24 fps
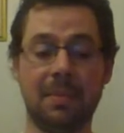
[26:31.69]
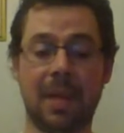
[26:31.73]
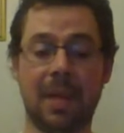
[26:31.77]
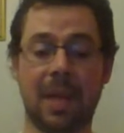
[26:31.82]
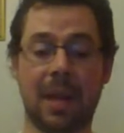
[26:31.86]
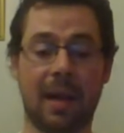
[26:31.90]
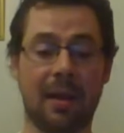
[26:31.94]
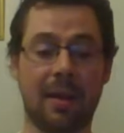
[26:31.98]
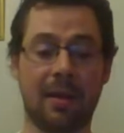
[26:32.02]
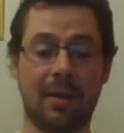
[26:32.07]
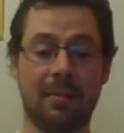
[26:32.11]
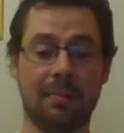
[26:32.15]

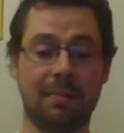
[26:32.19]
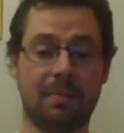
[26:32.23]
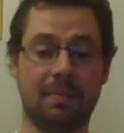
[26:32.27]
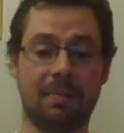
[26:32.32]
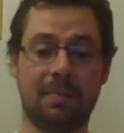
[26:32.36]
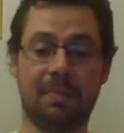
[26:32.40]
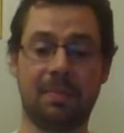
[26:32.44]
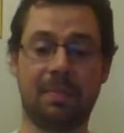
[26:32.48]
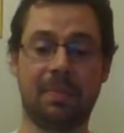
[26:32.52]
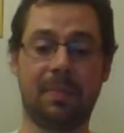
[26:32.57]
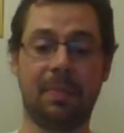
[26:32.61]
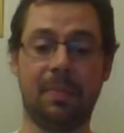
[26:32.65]
yeah, and
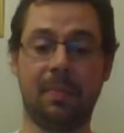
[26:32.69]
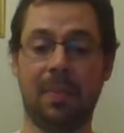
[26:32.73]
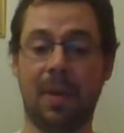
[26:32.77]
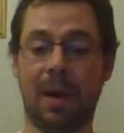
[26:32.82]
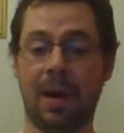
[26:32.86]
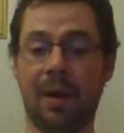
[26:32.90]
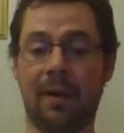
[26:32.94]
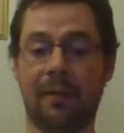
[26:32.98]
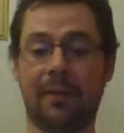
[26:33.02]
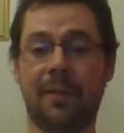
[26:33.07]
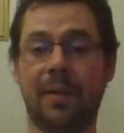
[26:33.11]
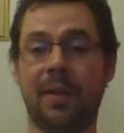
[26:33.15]

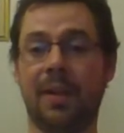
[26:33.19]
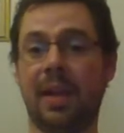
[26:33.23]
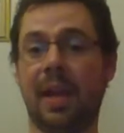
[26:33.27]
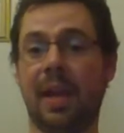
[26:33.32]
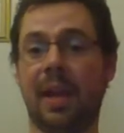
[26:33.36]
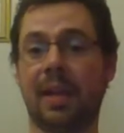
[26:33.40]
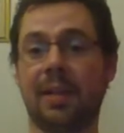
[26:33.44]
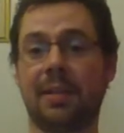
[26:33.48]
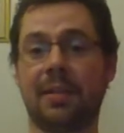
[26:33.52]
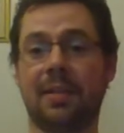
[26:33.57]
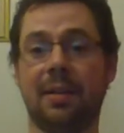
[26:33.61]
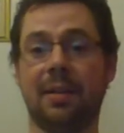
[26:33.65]
after the
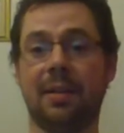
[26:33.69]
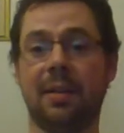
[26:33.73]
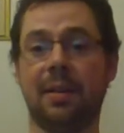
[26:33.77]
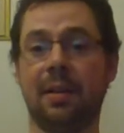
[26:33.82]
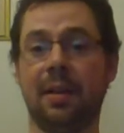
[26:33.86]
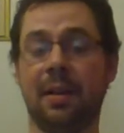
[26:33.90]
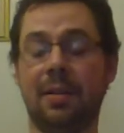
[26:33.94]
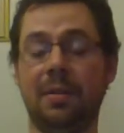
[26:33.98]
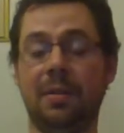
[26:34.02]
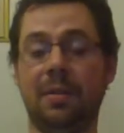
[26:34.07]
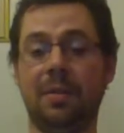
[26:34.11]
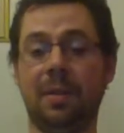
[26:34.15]
accident,
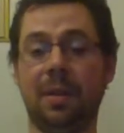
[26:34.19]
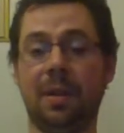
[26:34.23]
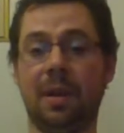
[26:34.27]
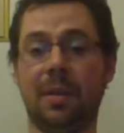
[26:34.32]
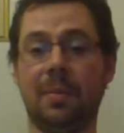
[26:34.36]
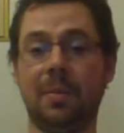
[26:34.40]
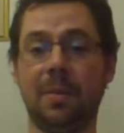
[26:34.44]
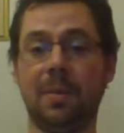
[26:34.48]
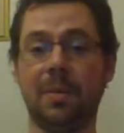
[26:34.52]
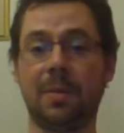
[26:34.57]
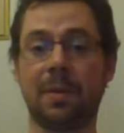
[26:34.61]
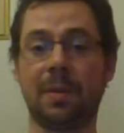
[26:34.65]
I knew the
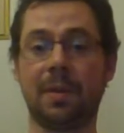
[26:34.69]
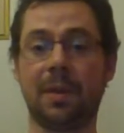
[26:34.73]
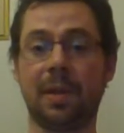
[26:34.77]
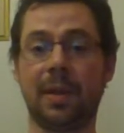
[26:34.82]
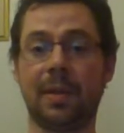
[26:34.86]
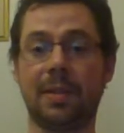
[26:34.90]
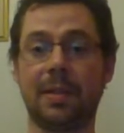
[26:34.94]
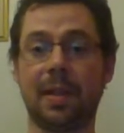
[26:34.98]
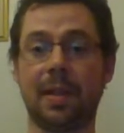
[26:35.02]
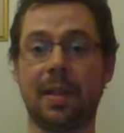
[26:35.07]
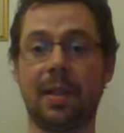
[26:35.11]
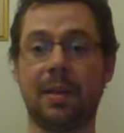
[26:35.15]
army was going to
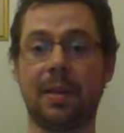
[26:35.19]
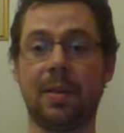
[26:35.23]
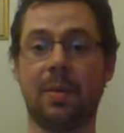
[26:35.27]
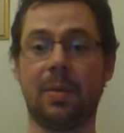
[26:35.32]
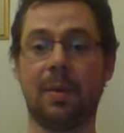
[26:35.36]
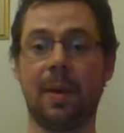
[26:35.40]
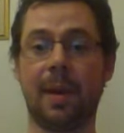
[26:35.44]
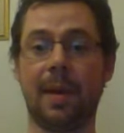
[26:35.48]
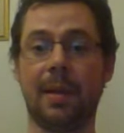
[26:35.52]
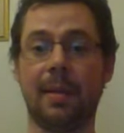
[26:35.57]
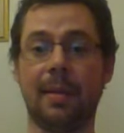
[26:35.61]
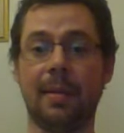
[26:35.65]
get taken
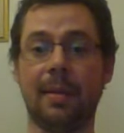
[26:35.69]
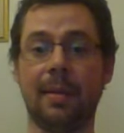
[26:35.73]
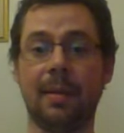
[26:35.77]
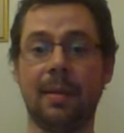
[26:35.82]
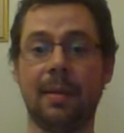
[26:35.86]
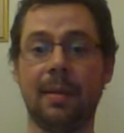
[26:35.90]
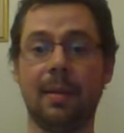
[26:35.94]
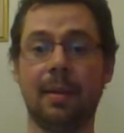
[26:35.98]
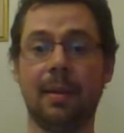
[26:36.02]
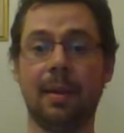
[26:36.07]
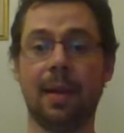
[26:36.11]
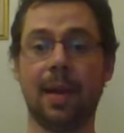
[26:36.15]
away.
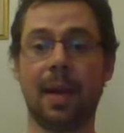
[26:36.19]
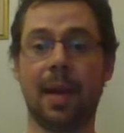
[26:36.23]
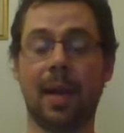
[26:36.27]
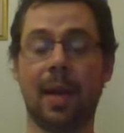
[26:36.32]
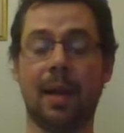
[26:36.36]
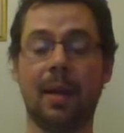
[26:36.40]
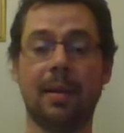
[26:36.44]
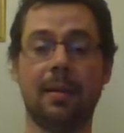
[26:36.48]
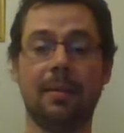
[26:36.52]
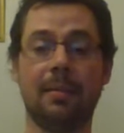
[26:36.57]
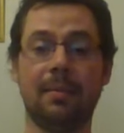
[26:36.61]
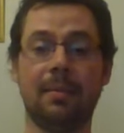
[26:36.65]

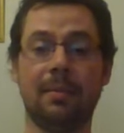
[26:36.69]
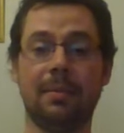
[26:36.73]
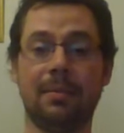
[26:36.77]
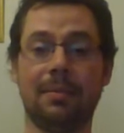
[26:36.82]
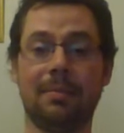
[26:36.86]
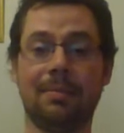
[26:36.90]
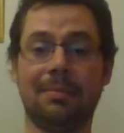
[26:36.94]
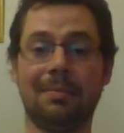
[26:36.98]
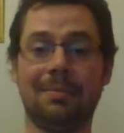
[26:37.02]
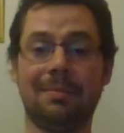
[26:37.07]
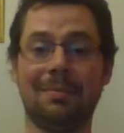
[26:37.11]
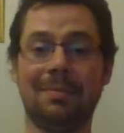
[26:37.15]
And
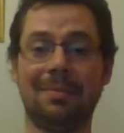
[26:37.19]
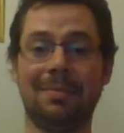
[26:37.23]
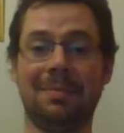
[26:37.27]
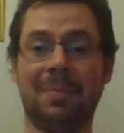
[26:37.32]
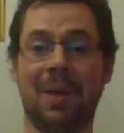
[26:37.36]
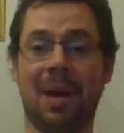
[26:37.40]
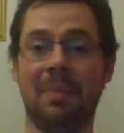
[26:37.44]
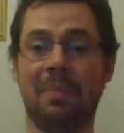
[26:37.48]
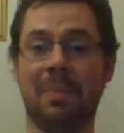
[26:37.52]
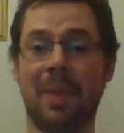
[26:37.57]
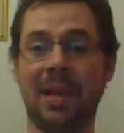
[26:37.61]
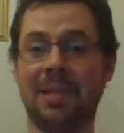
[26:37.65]

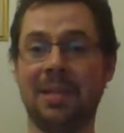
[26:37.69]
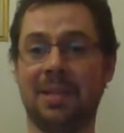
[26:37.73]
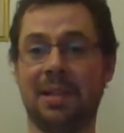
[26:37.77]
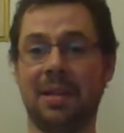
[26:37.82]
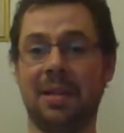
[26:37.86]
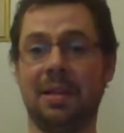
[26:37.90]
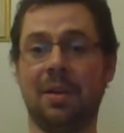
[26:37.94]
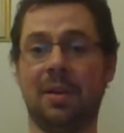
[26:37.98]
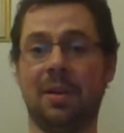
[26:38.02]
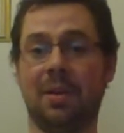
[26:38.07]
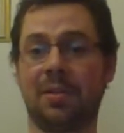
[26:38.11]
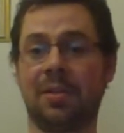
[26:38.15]
I
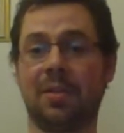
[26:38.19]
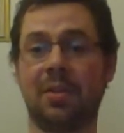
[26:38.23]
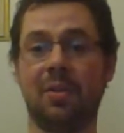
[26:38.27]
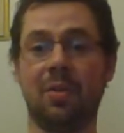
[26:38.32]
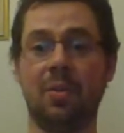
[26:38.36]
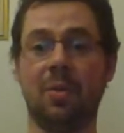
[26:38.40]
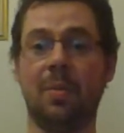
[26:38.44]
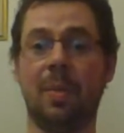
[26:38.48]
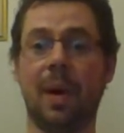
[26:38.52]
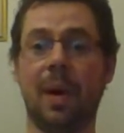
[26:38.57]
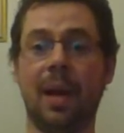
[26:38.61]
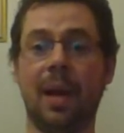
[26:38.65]
basically lost
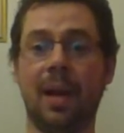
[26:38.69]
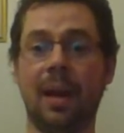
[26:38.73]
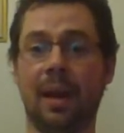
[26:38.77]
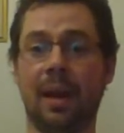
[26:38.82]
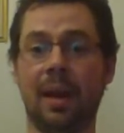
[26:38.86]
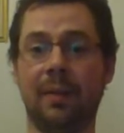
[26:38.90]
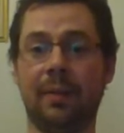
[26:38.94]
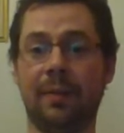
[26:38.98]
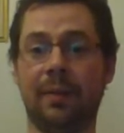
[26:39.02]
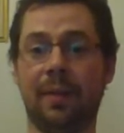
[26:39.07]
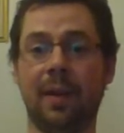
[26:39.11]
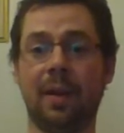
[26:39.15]
all my
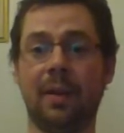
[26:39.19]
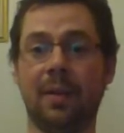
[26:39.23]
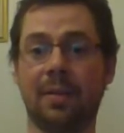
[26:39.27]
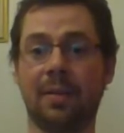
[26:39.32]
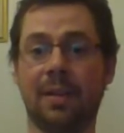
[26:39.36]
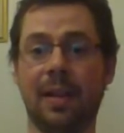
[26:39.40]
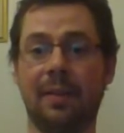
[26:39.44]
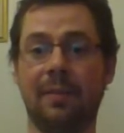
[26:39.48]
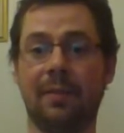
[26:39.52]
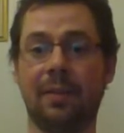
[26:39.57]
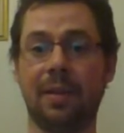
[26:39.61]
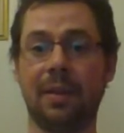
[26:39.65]
life. I
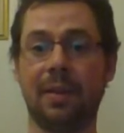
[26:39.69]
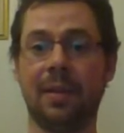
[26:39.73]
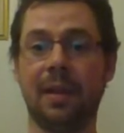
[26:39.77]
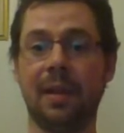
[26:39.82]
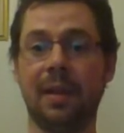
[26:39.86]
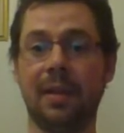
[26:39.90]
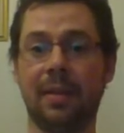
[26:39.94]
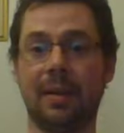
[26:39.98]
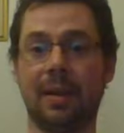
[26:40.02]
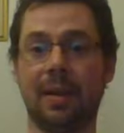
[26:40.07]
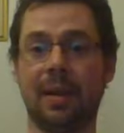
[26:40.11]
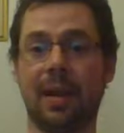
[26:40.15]
lost
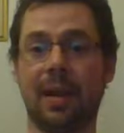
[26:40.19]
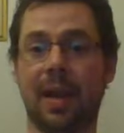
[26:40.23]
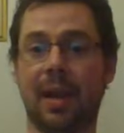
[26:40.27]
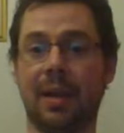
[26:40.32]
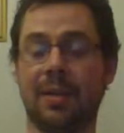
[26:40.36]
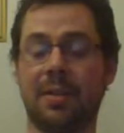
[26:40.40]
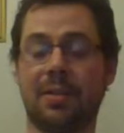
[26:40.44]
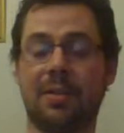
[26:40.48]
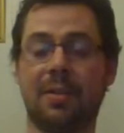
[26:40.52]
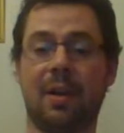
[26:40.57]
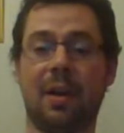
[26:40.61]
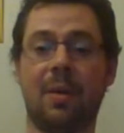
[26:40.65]
everything, and I
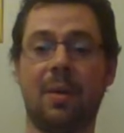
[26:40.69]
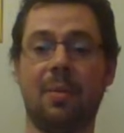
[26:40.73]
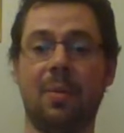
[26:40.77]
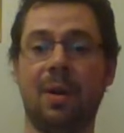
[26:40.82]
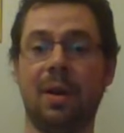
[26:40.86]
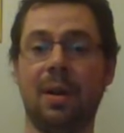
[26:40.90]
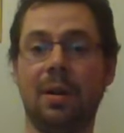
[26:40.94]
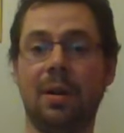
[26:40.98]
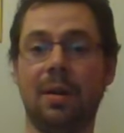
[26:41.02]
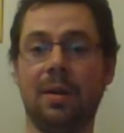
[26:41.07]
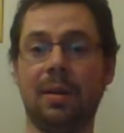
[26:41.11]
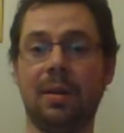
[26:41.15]
had to try and
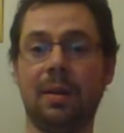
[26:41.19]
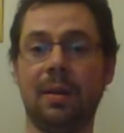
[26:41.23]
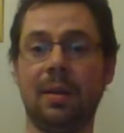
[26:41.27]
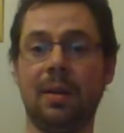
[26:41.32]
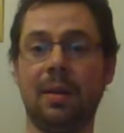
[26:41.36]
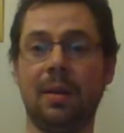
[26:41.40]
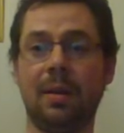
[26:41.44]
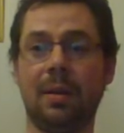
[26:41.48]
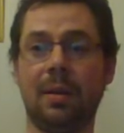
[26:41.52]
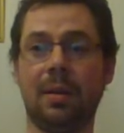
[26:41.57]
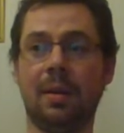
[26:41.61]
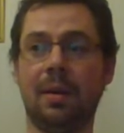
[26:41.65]
work
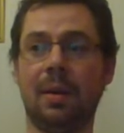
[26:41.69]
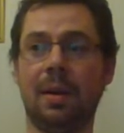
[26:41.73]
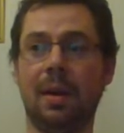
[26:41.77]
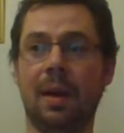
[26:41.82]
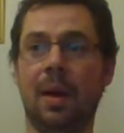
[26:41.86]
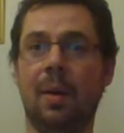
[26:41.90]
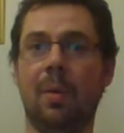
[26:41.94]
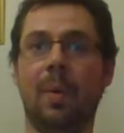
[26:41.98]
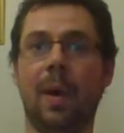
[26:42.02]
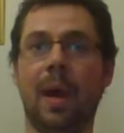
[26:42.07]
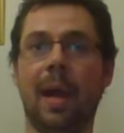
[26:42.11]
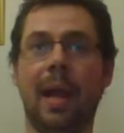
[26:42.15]

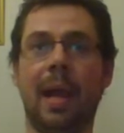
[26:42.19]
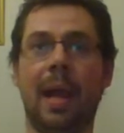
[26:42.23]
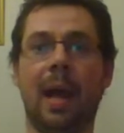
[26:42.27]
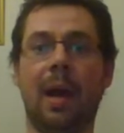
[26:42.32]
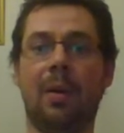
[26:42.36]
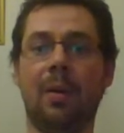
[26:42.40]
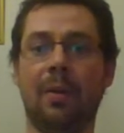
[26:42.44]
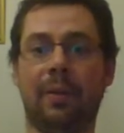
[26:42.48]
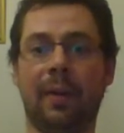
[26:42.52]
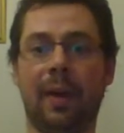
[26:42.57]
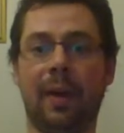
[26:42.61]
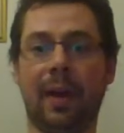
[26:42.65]
a way
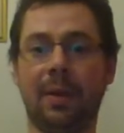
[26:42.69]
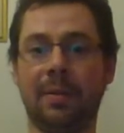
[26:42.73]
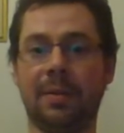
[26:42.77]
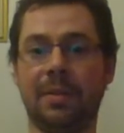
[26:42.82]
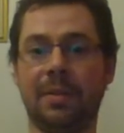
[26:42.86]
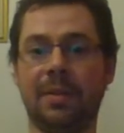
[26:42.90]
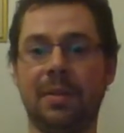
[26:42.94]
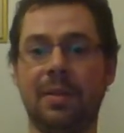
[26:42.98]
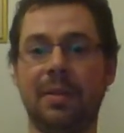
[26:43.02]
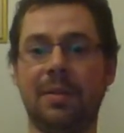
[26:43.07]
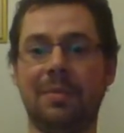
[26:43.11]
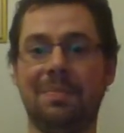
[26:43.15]
out of how
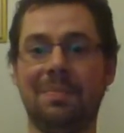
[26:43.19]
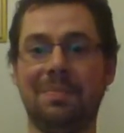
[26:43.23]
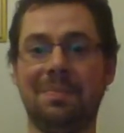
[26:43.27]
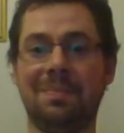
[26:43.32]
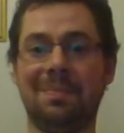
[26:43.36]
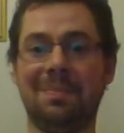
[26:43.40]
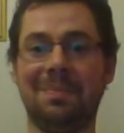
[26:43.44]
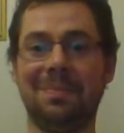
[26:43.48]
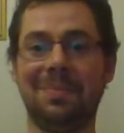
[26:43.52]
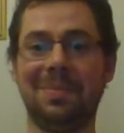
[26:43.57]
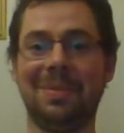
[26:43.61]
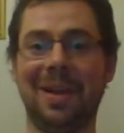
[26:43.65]
to
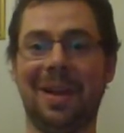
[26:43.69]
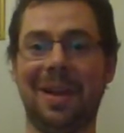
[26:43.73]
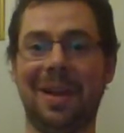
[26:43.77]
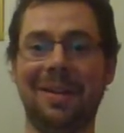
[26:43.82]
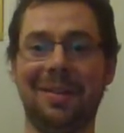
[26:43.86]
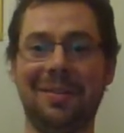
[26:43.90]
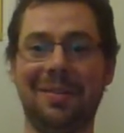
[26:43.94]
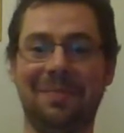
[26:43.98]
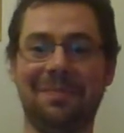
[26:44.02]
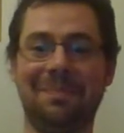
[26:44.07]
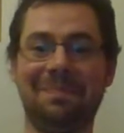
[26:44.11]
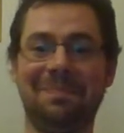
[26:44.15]

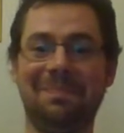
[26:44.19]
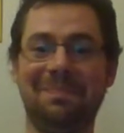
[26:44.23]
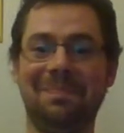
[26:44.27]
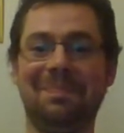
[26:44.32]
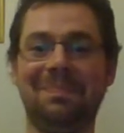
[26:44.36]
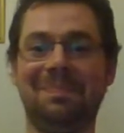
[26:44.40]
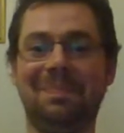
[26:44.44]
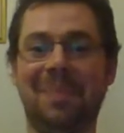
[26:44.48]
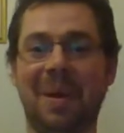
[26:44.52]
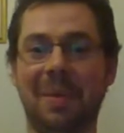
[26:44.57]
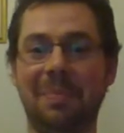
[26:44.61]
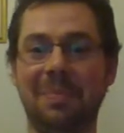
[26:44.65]
kind of
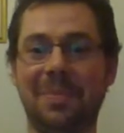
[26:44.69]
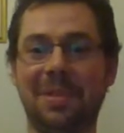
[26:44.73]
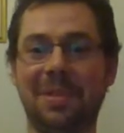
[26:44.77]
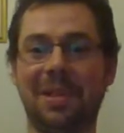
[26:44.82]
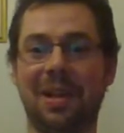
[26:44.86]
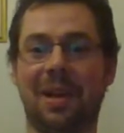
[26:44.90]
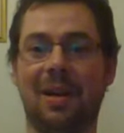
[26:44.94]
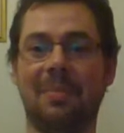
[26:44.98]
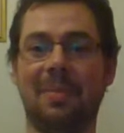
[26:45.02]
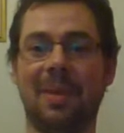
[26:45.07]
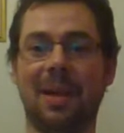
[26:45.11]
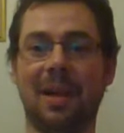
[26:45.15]

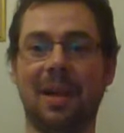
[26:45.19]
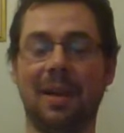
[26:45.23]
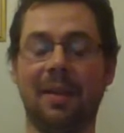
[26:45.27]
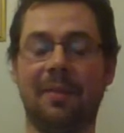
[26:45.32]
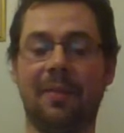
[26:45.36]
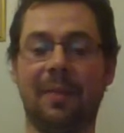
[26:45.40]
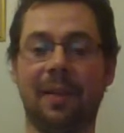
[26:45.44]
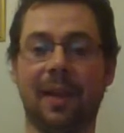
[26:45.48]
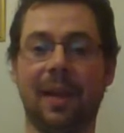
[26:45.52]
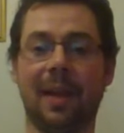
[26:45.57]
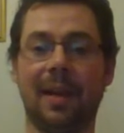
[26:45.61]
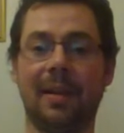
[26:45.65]
start my
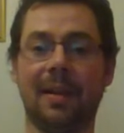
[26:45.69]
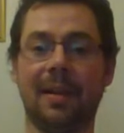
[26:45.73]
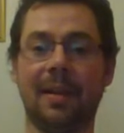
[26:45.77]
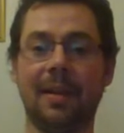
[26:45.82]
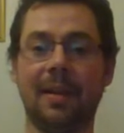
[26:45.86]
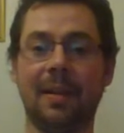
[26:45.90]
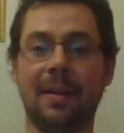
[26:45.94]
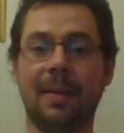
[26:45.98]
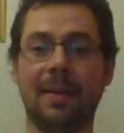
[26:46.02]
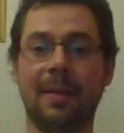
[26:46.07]
life again.